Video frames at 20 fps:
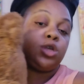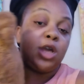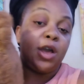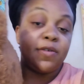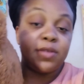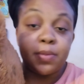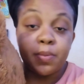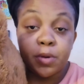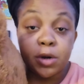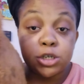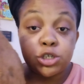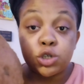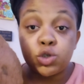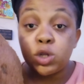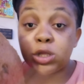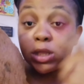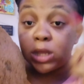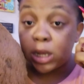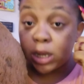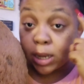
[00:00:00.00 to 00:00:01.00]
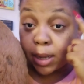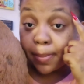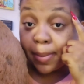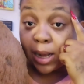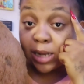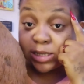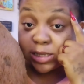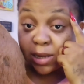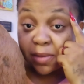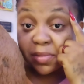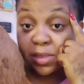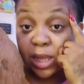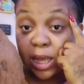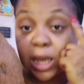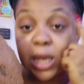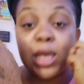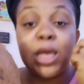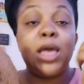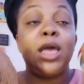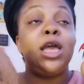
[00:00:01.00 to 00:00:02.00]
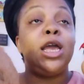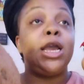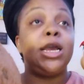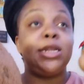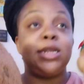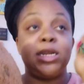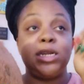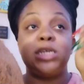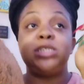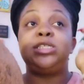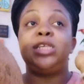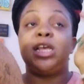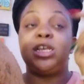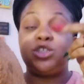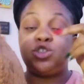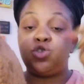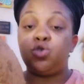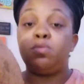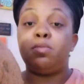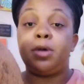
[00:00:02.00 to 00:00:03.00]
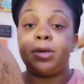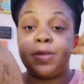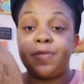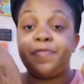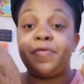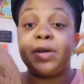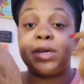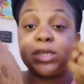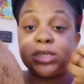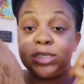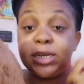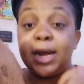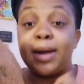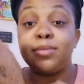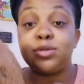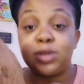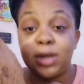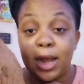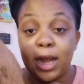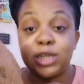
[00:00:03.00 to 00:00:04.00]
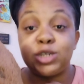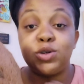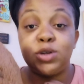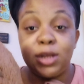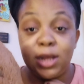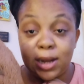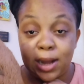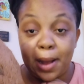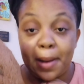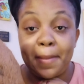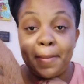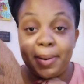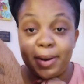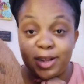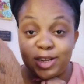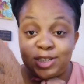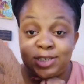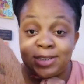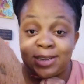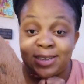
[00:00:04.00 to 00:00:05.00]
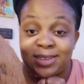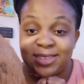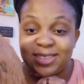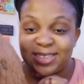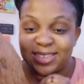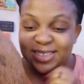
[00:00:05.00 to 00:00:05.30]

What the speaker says: you have depression, you think about something, and then it takes you motherfucking time to actually accomplish it.